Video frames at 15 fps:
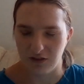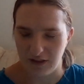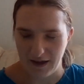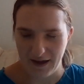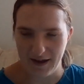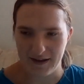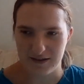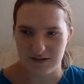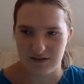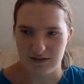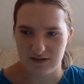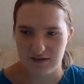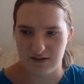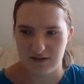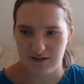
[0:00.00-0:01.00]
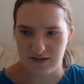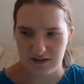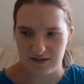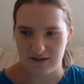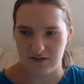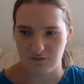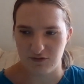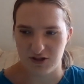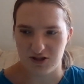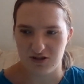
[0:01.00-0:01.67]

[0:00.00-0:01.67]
the last season,